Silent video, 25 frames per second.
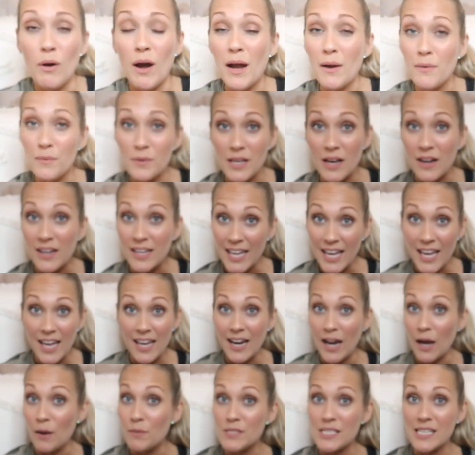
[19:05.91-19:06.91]
I,
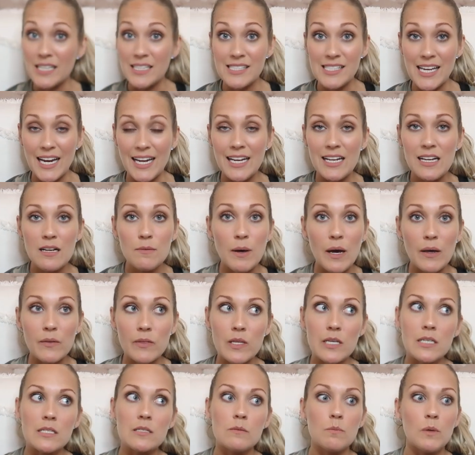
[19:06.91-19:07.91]
again, I was excited
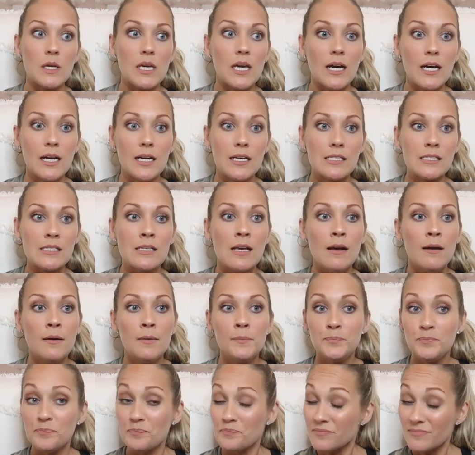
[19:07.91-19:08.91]
about this because
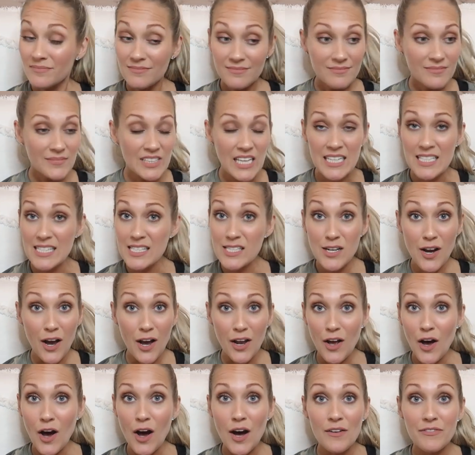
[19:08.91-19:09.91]
it's
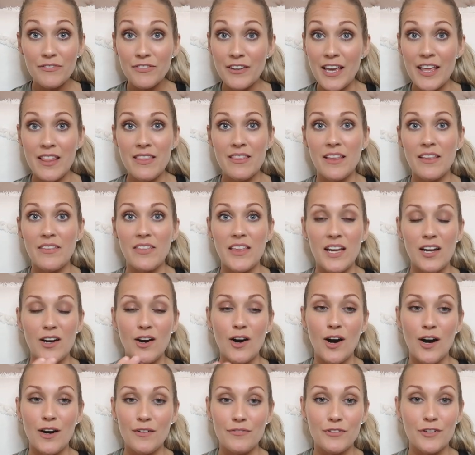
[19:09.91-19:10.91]
not often that they
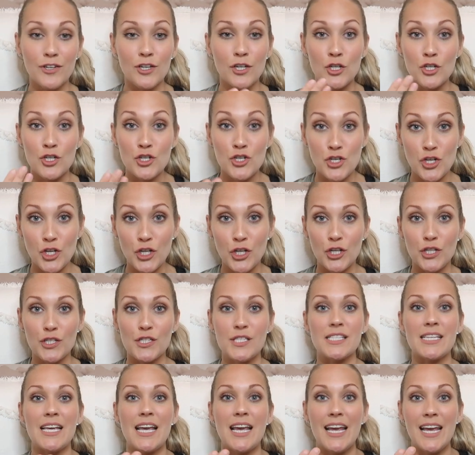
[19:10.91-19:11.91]
offer
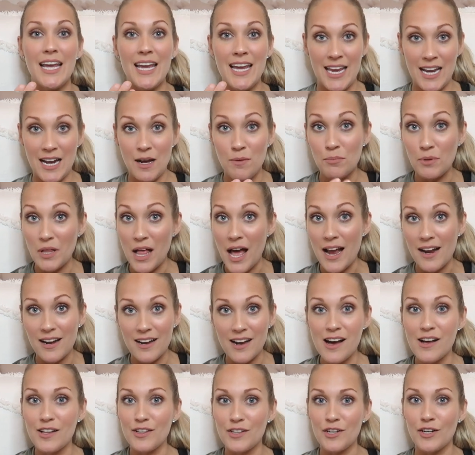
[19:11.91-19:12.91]
shirts in a black
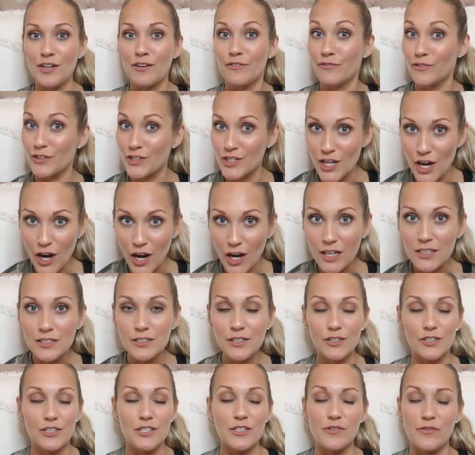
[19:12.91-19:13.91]
color for
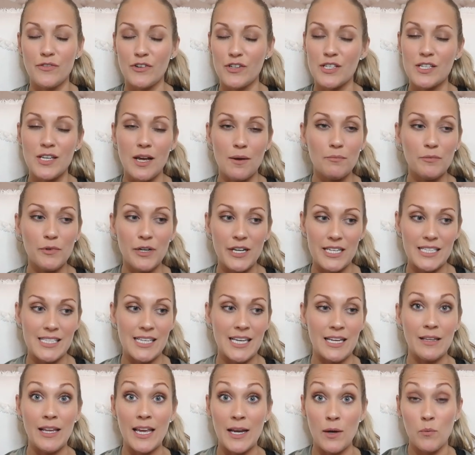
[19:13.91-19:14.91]
toddlers for some
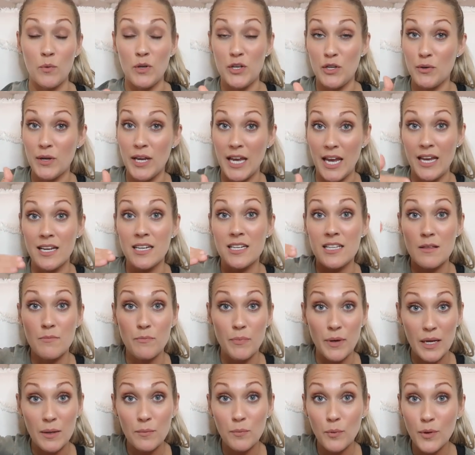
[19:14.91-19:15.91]
reason like when you get into the
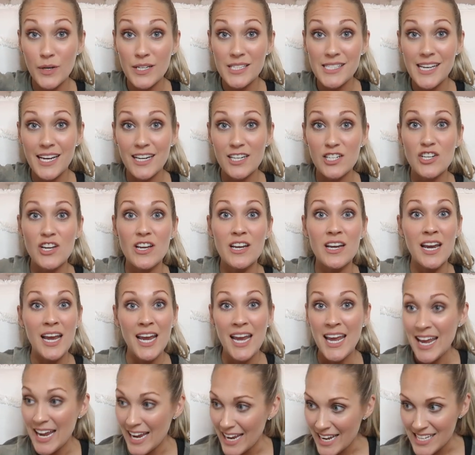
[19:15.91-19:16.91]
big boy section
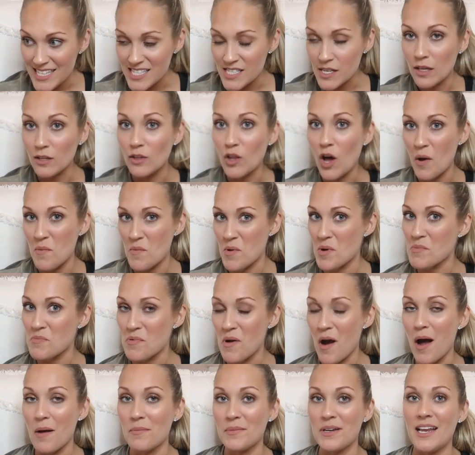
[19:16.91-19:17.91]
it's a lot more
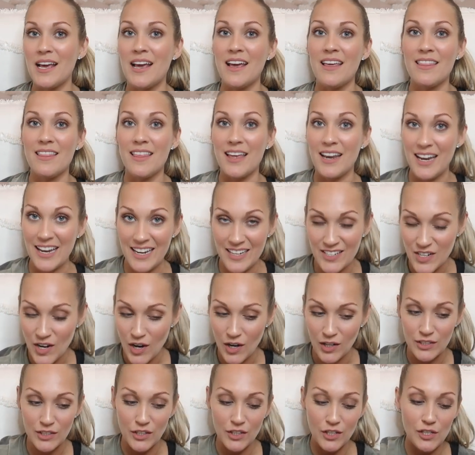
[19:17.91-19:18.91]
prominent than in
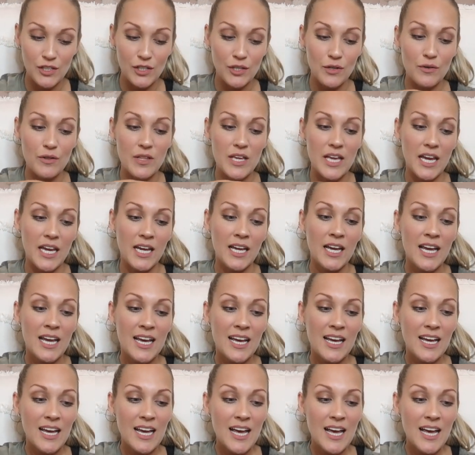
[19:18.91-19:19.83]
toddler clothing